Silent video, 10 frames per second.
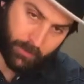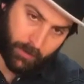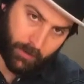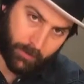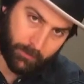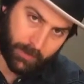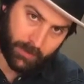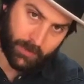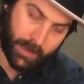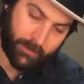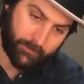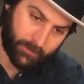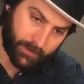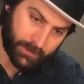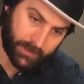your arm and you have,
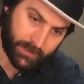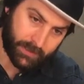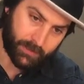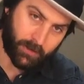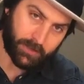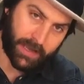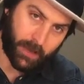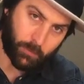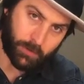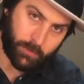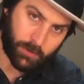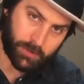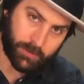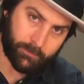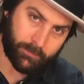it's all downward motion.